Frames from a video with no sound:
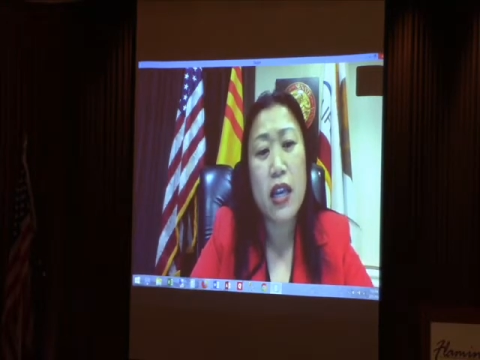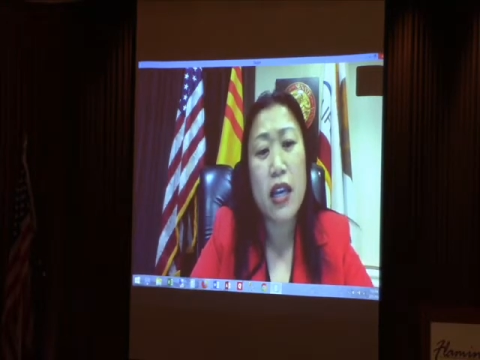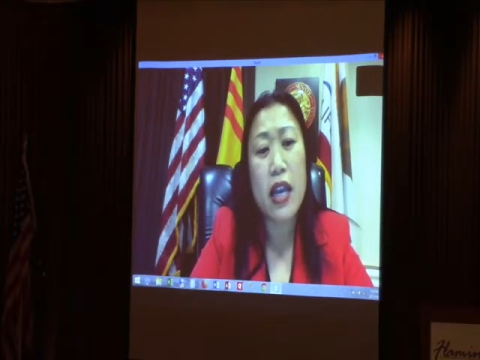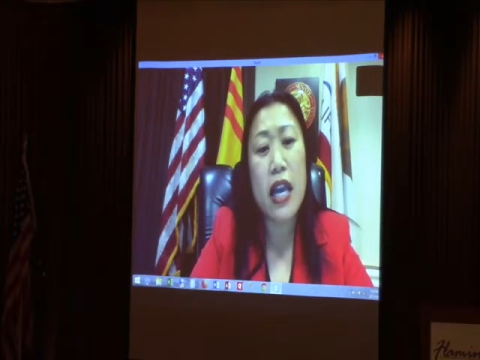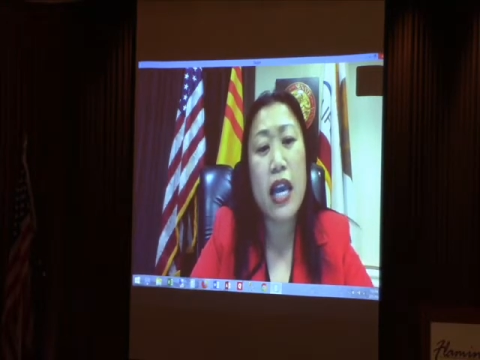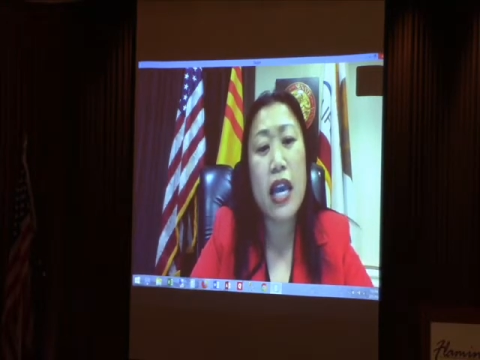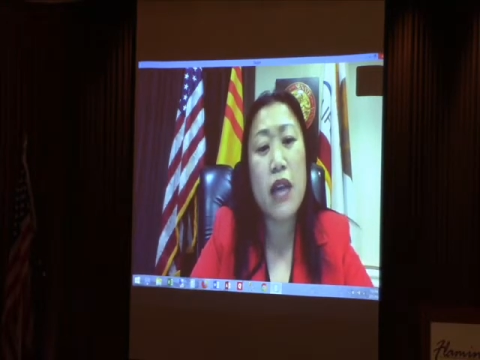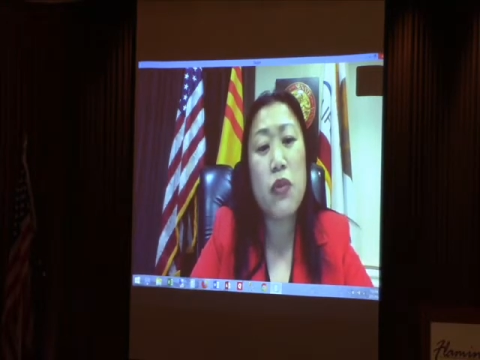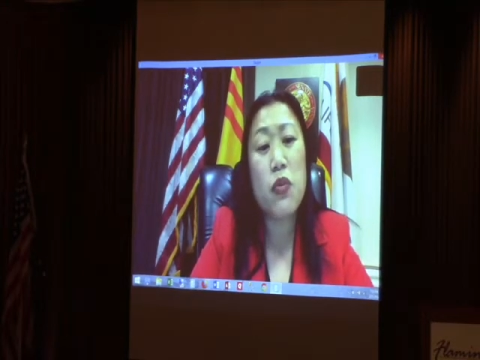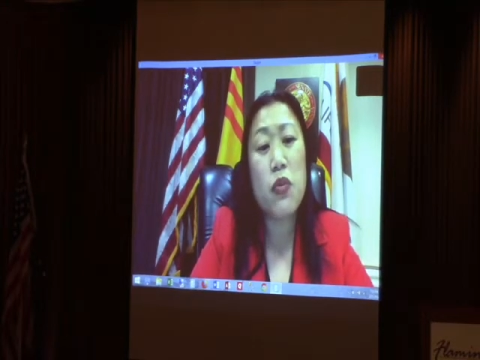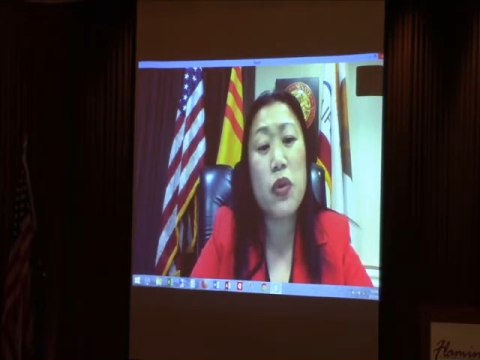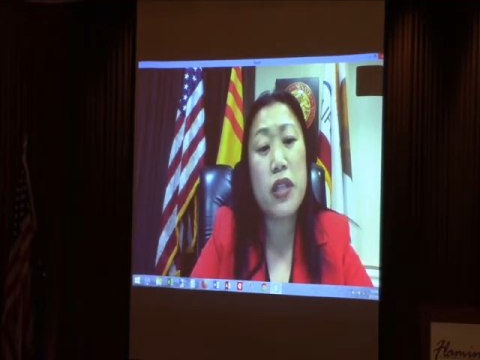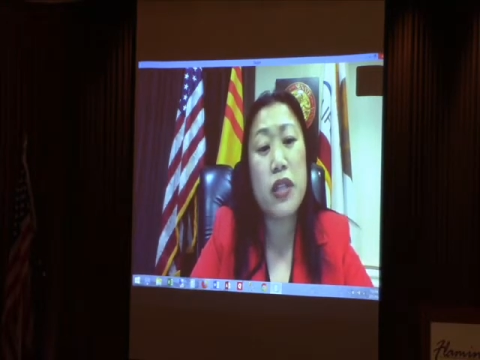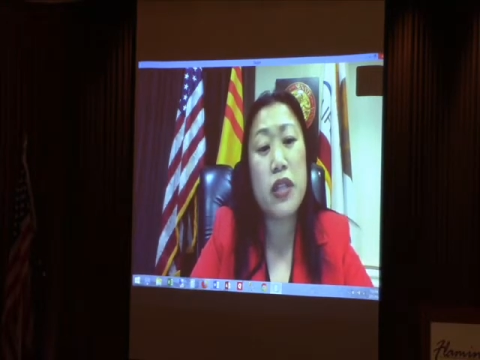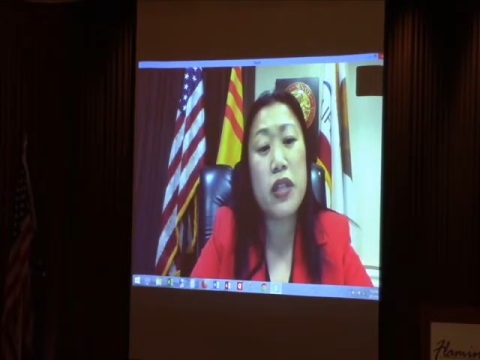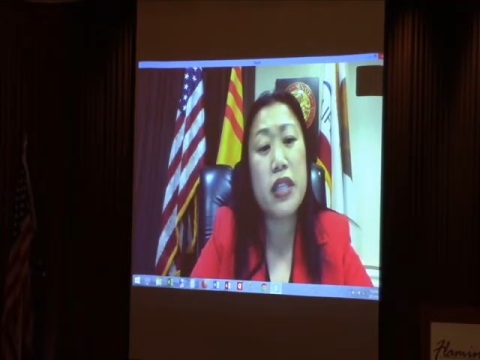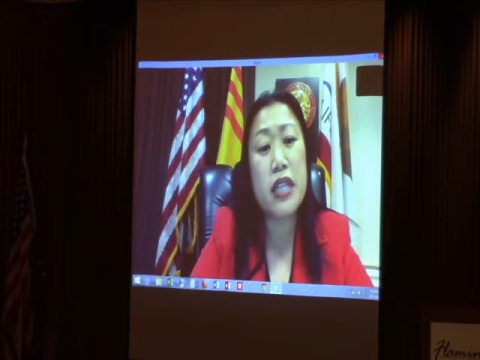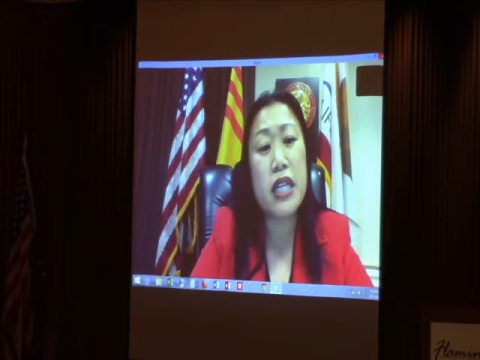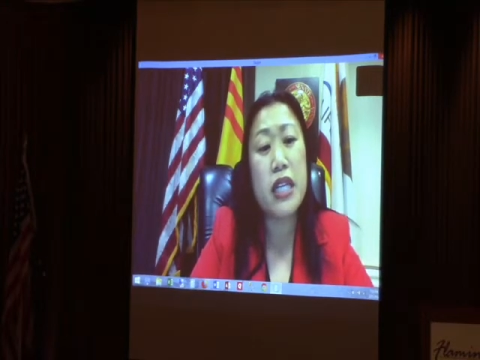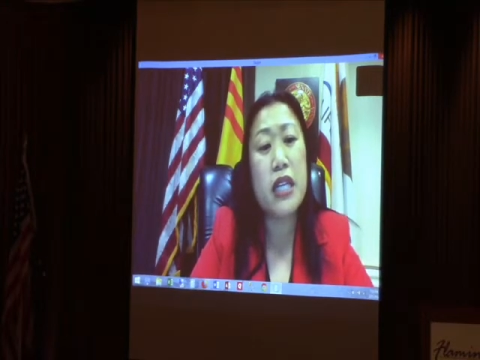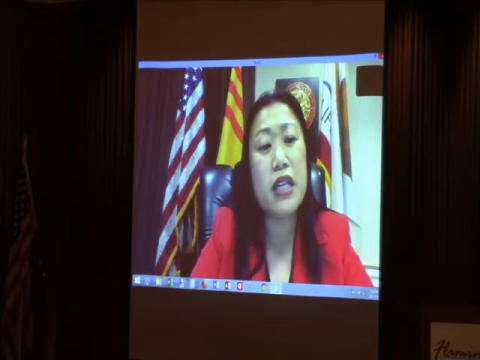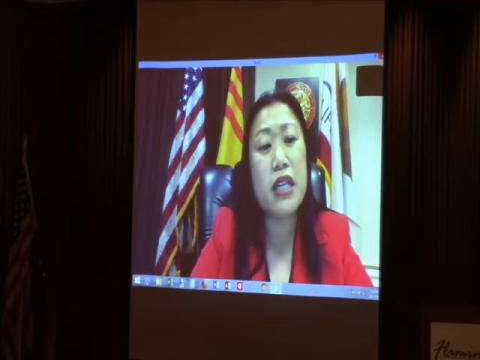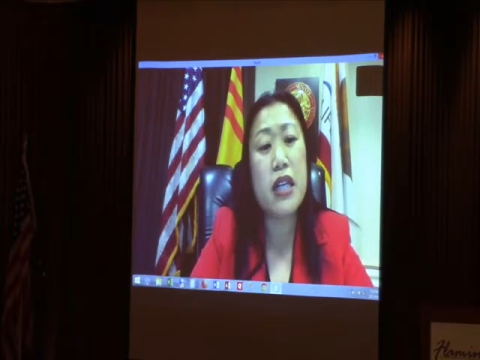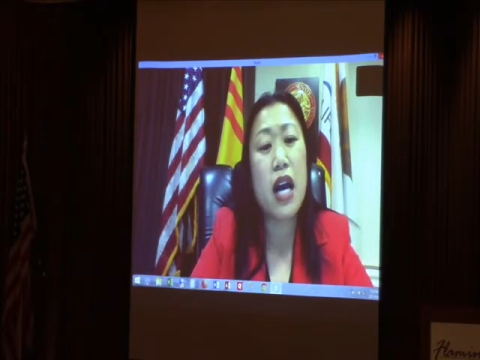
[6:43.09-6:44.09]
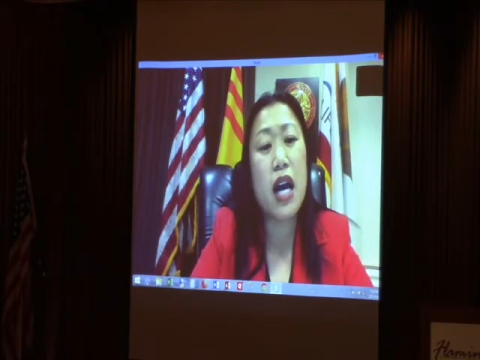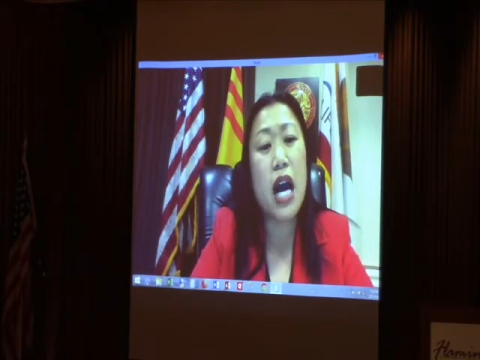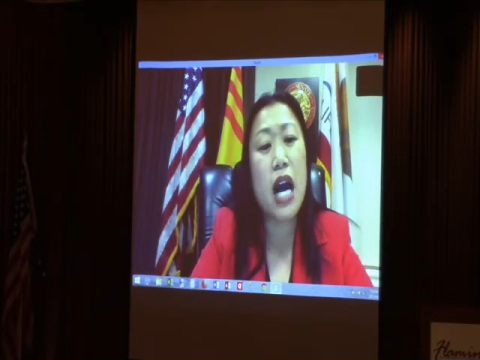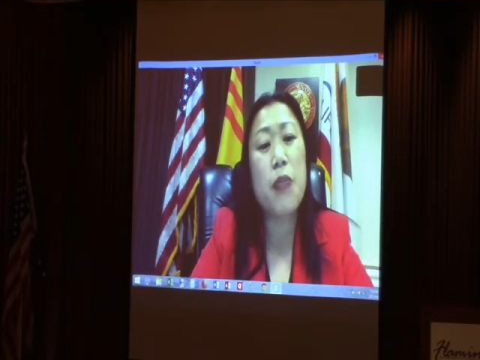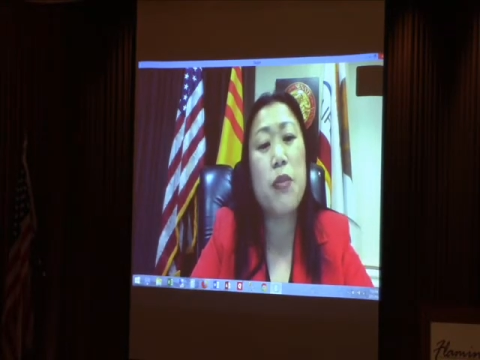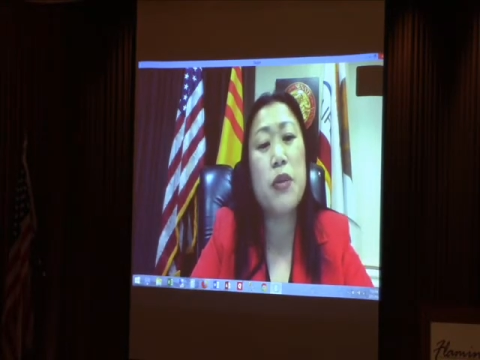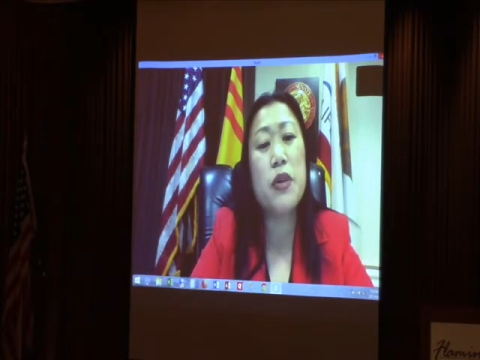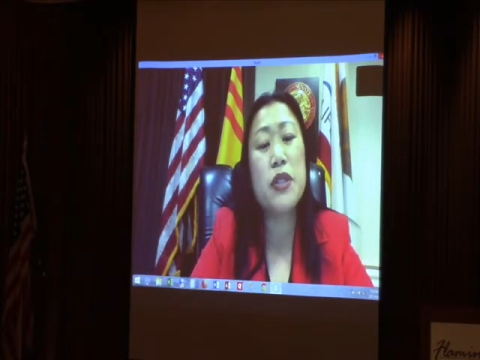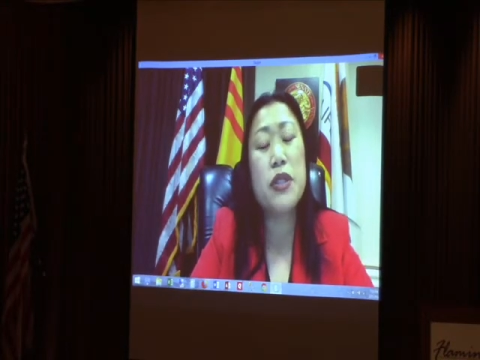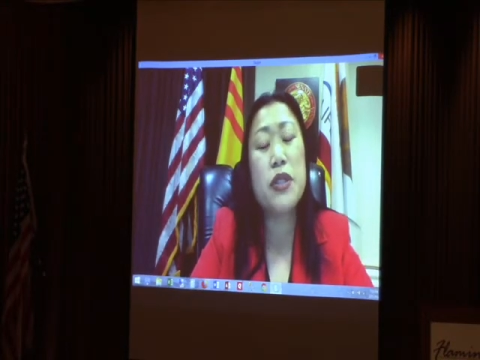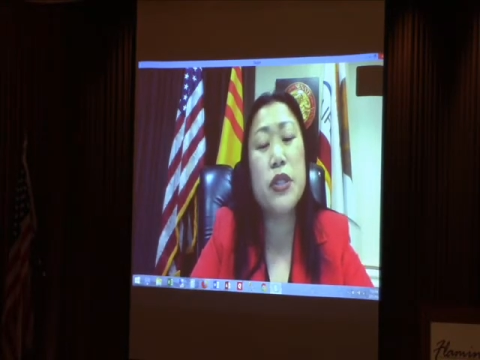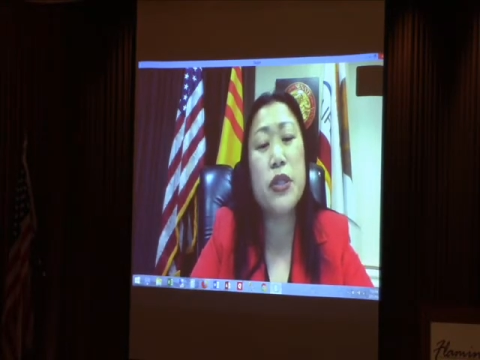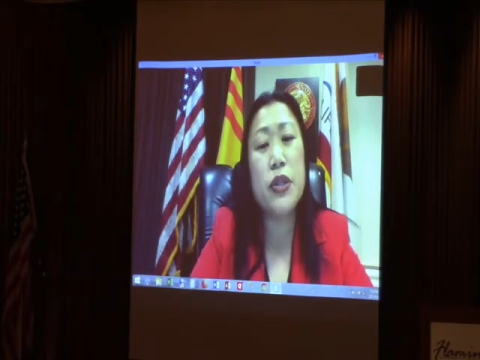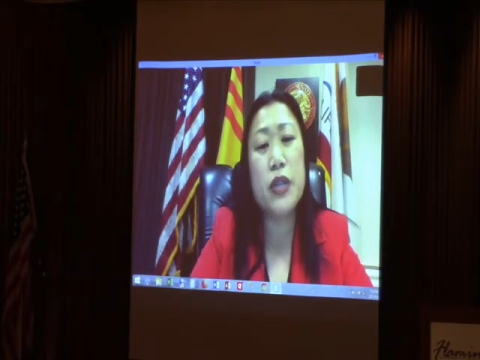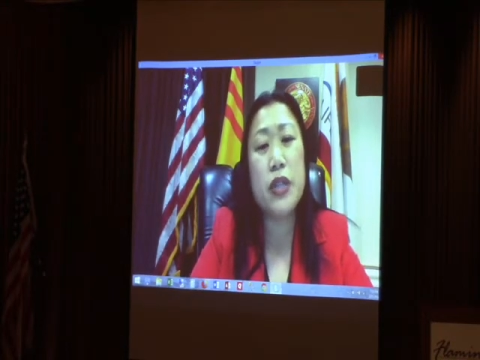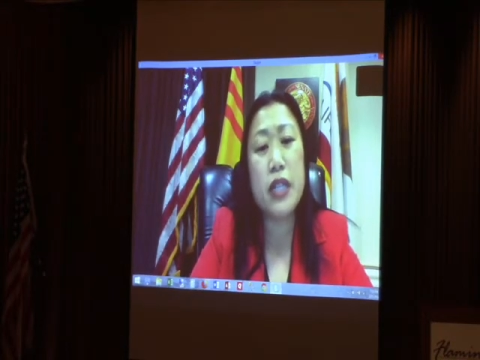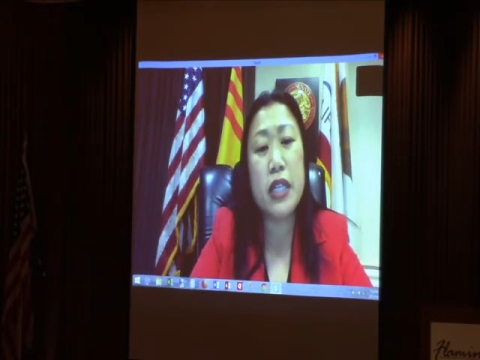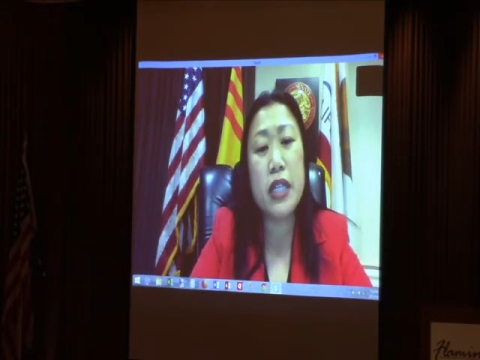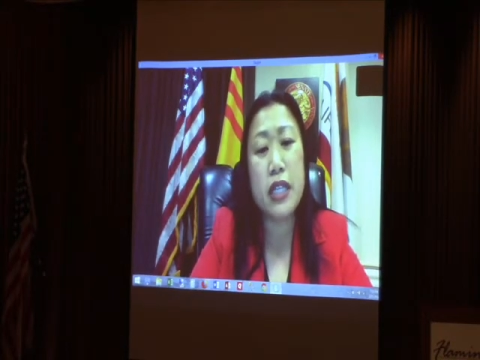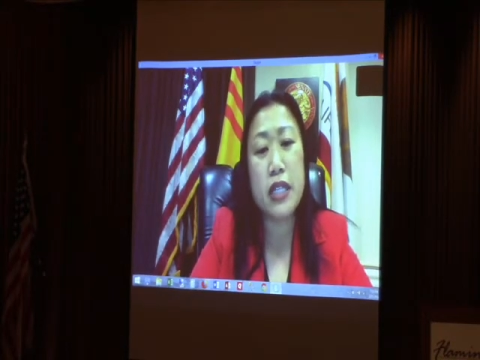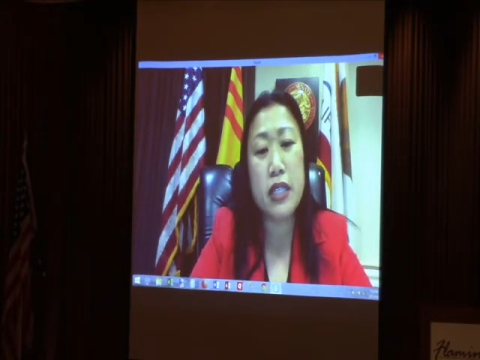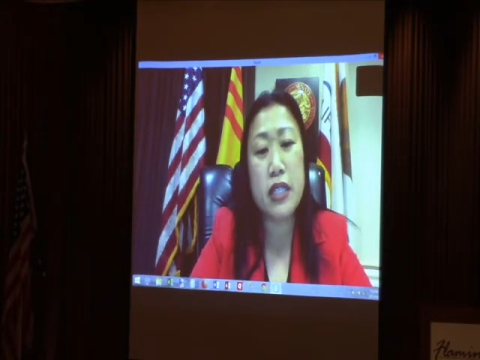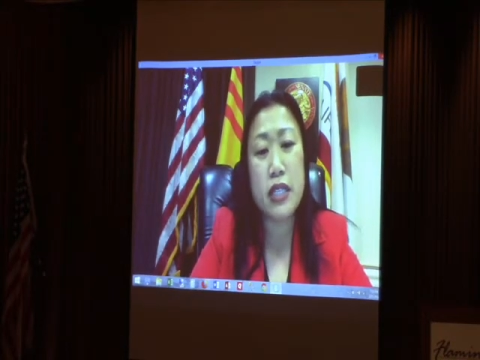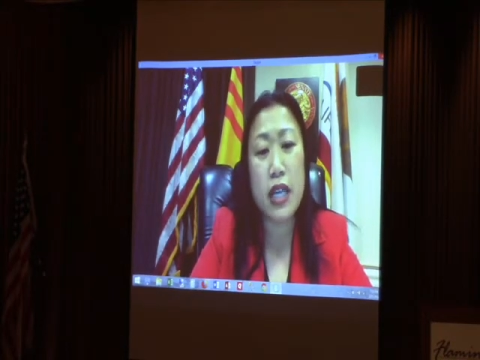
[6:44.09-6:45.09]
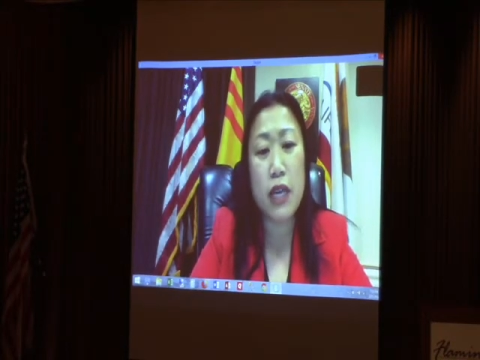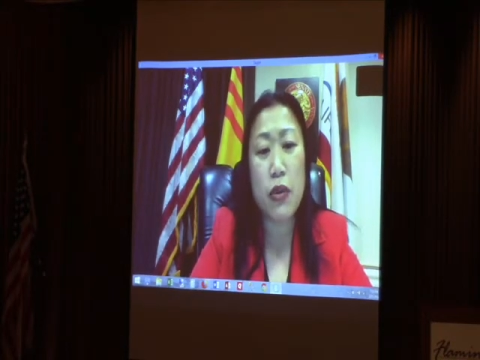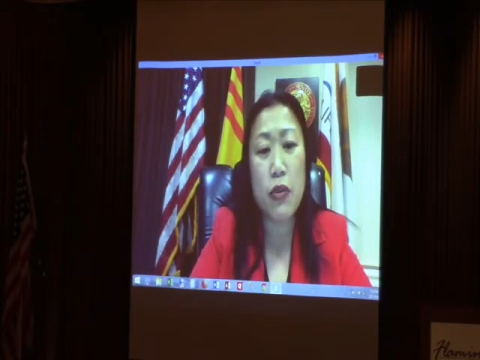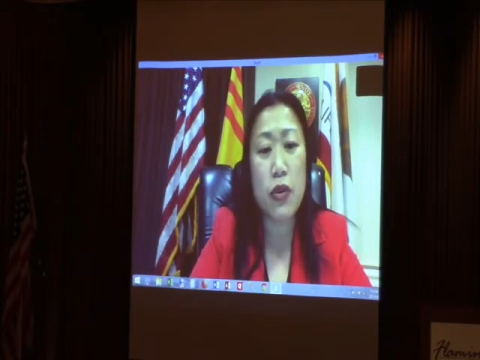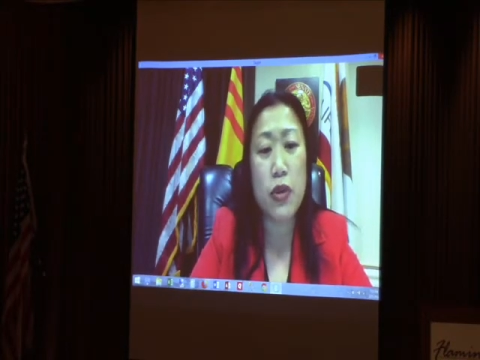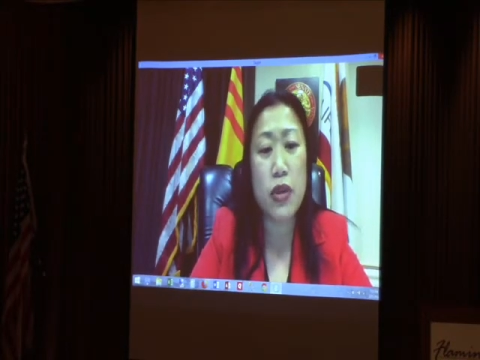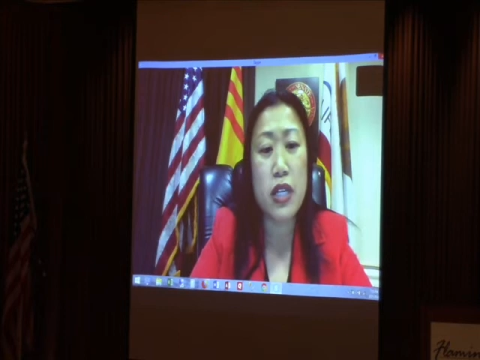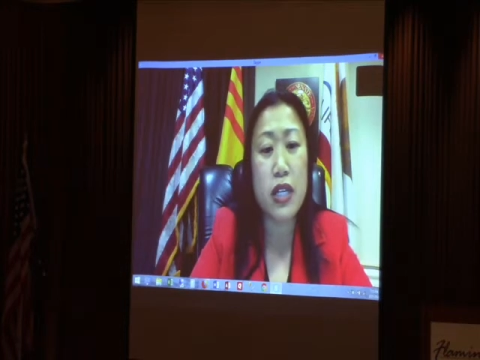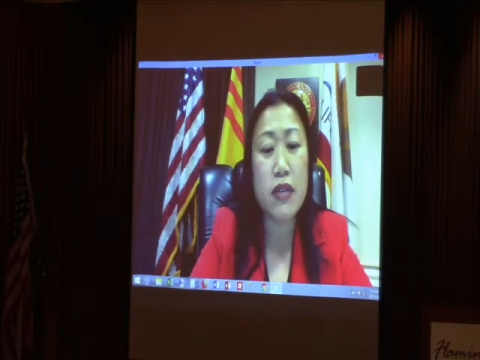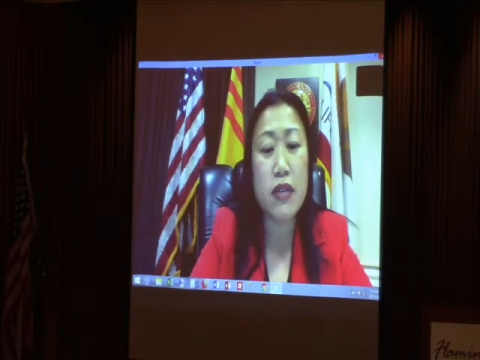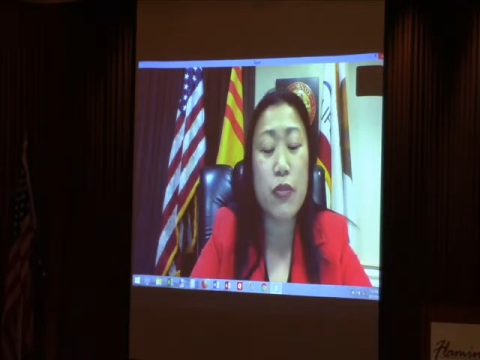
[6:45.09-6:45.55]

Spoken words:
and with the opportunities that were